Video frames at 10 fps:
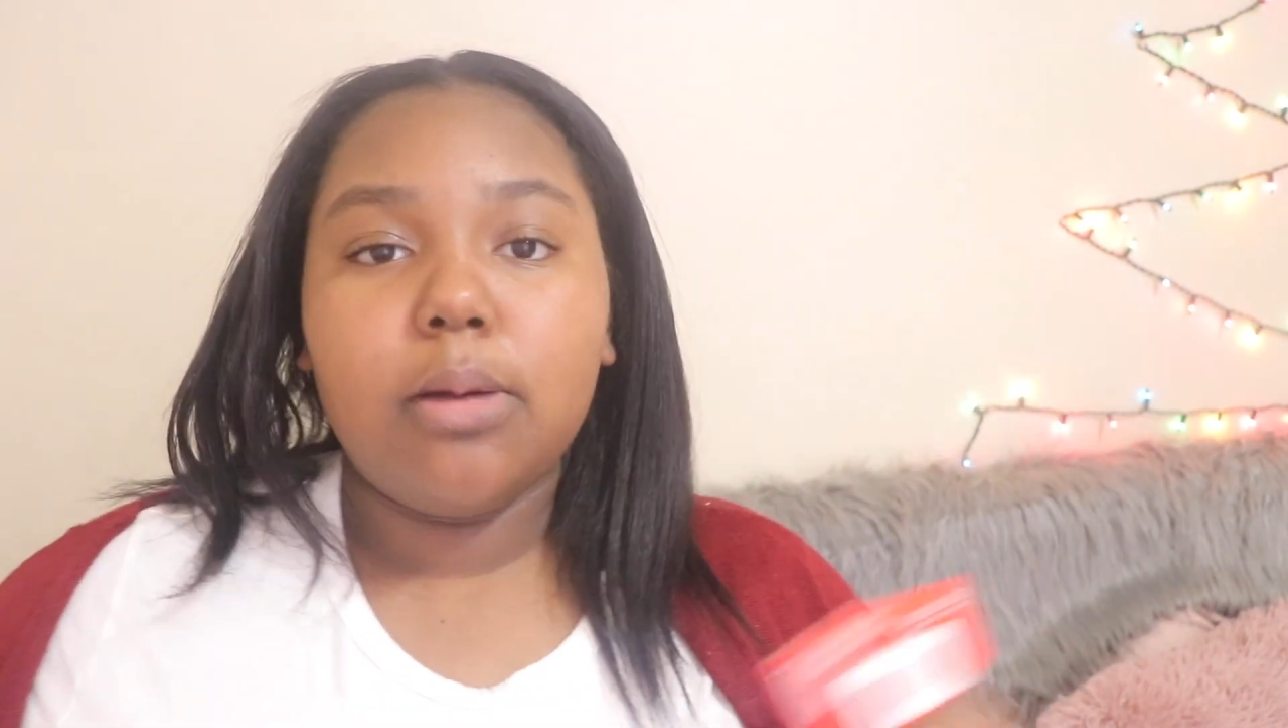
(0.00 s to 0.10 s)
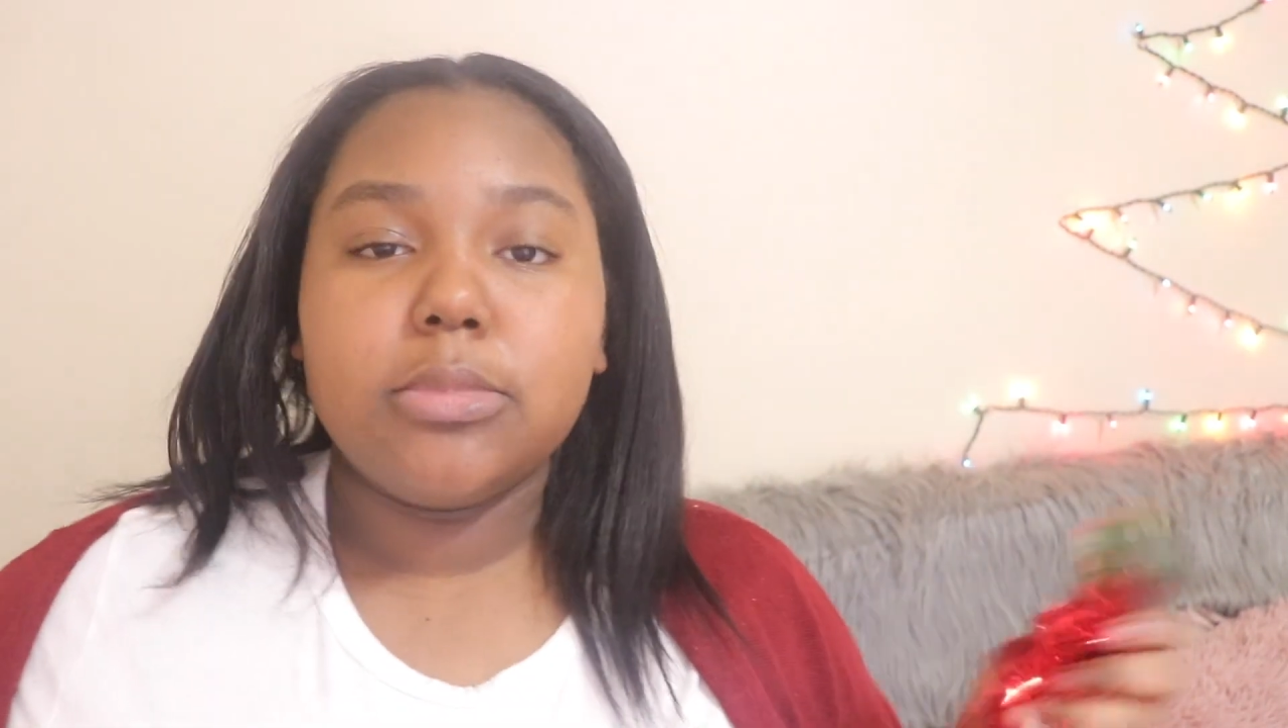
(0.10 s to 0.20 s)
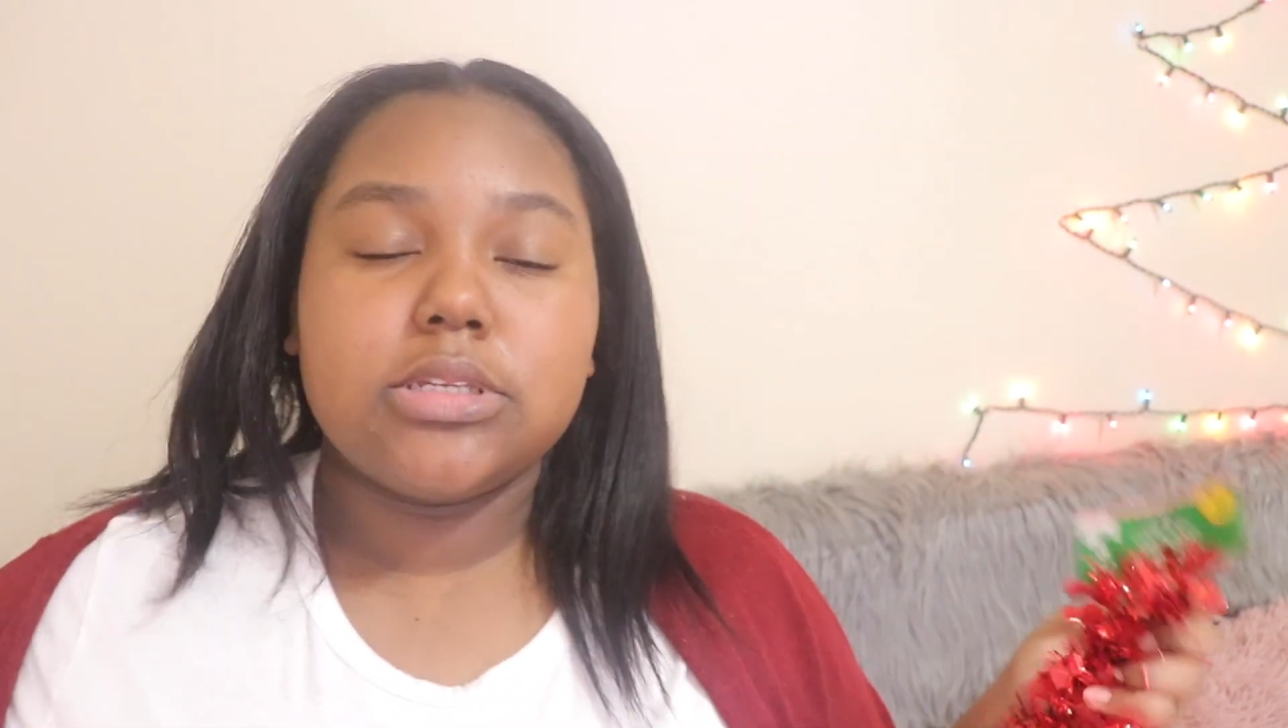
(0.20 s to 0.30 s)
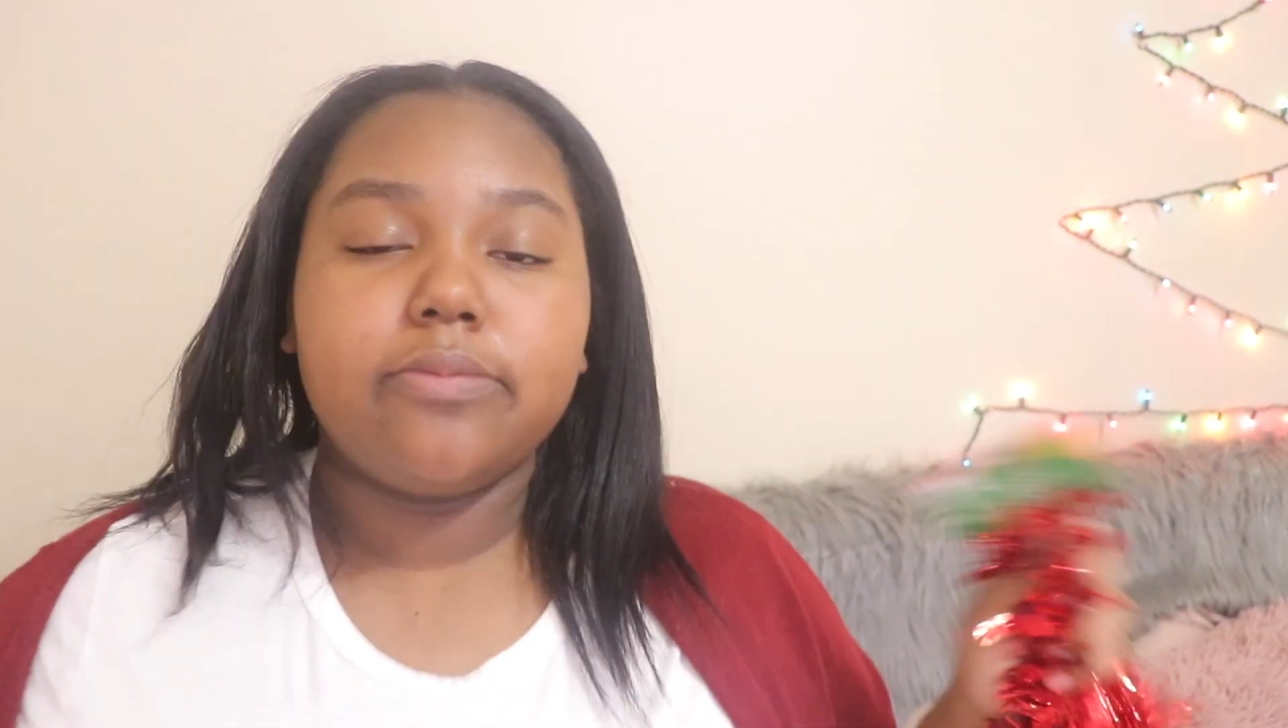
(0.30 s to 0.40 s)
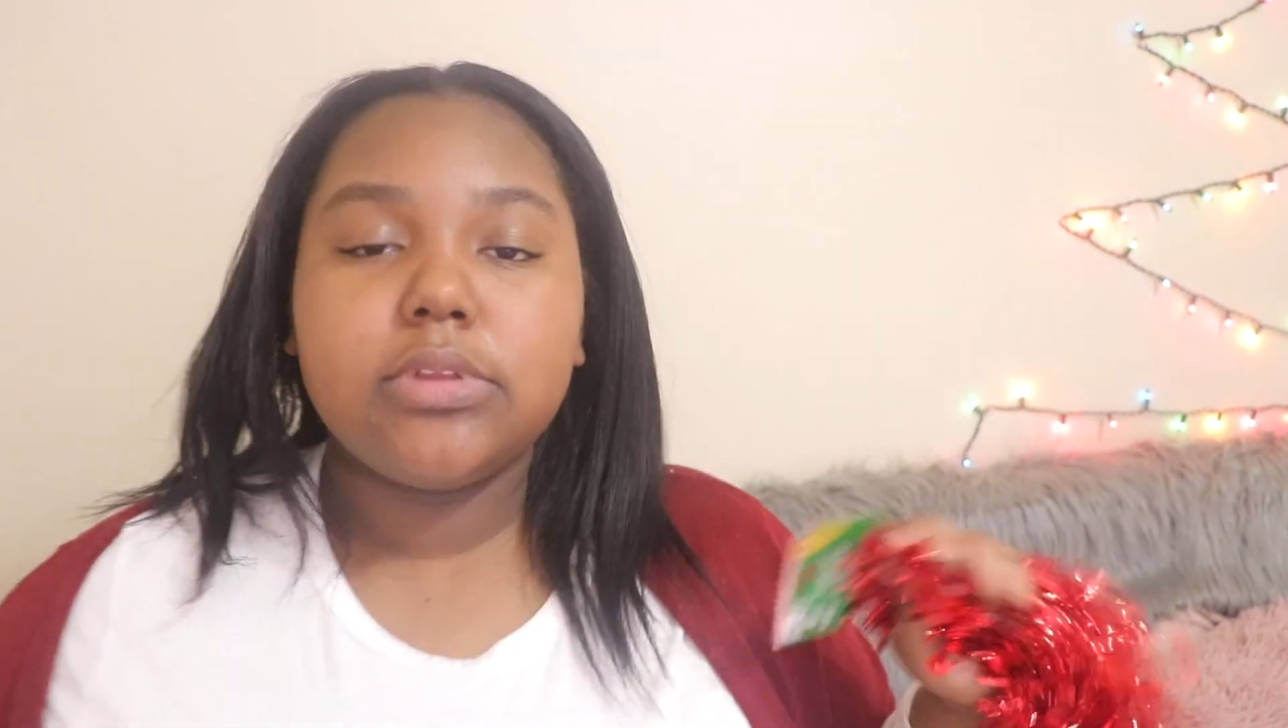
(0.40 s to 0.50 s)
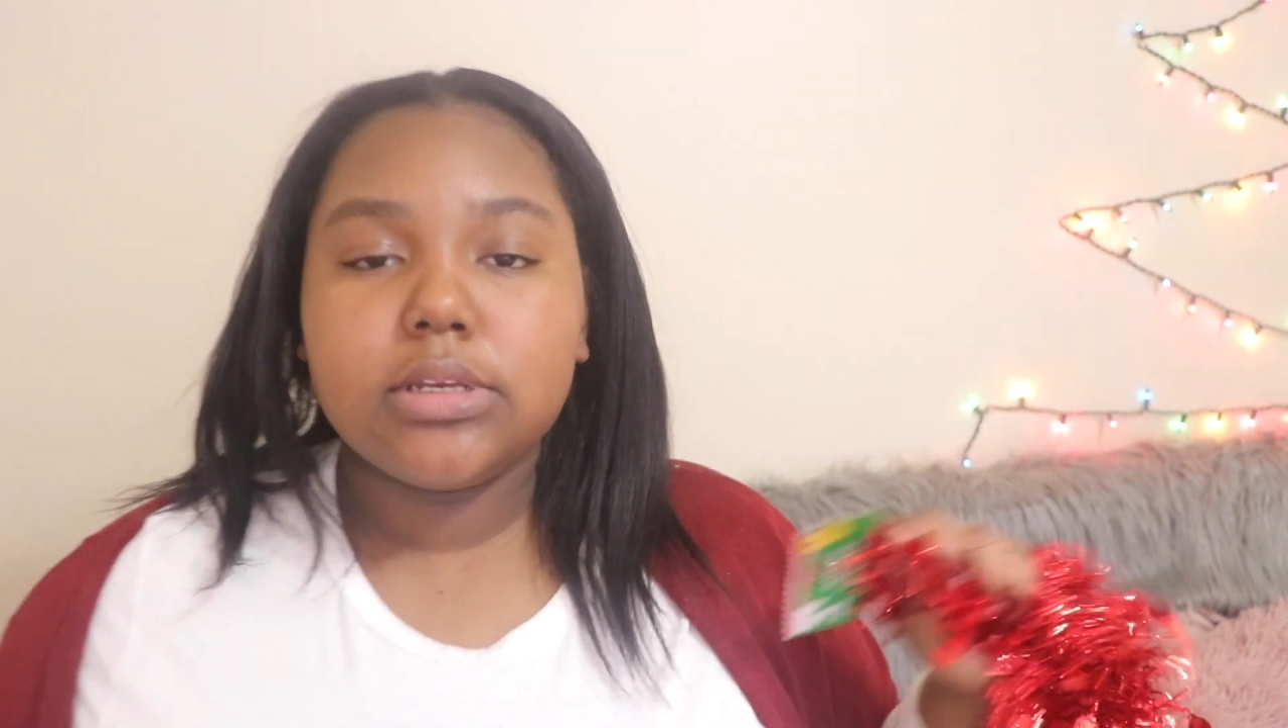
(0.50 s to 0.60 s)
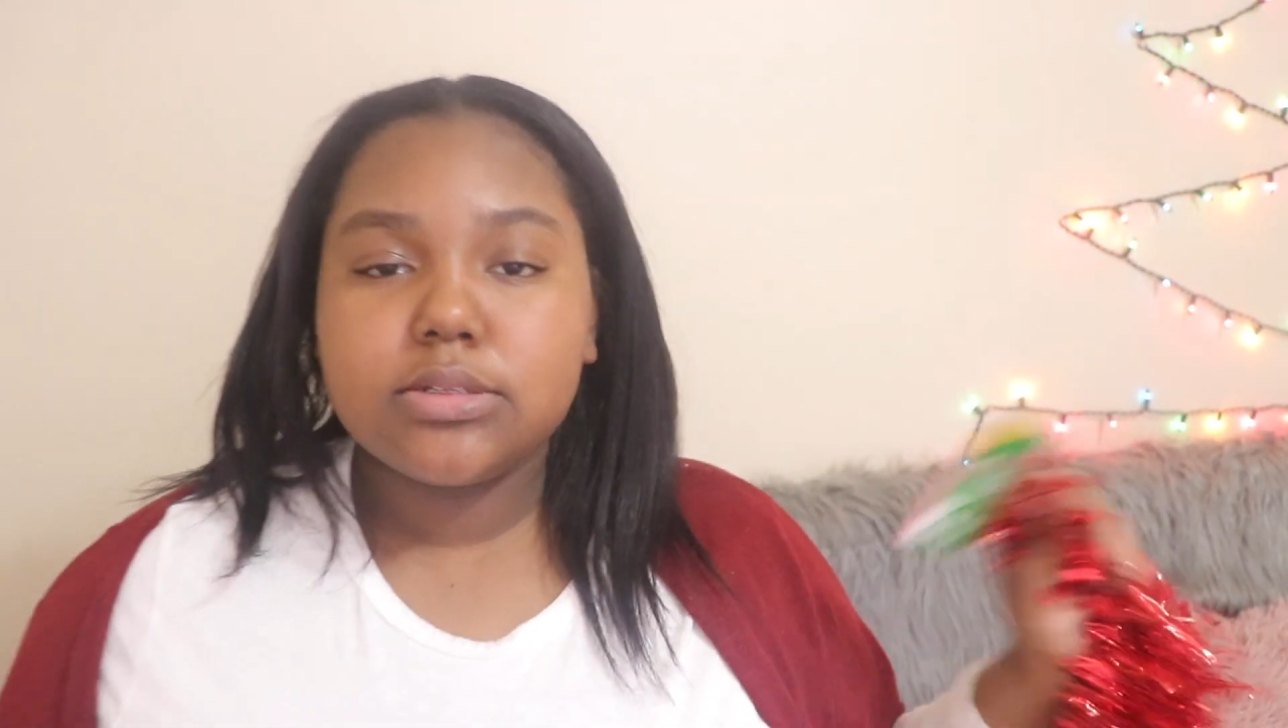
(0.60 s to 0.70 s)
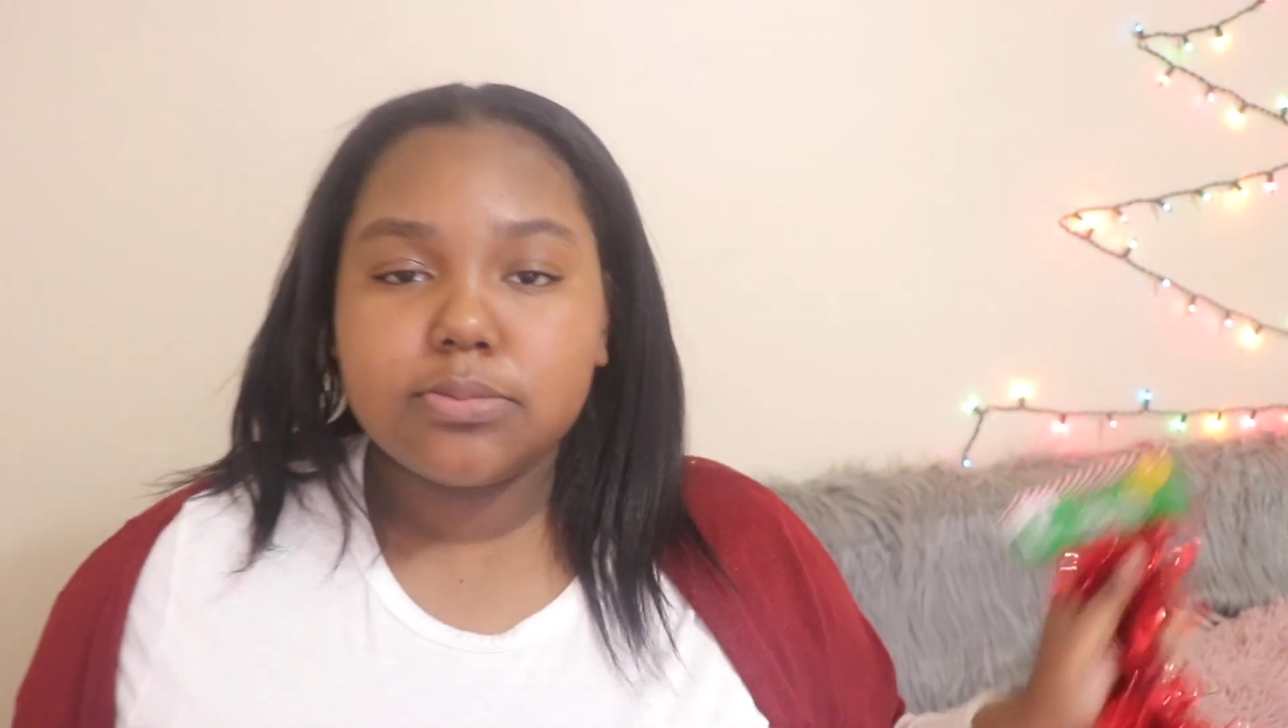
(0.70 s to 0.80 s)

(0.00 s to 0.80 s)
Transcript: almost everything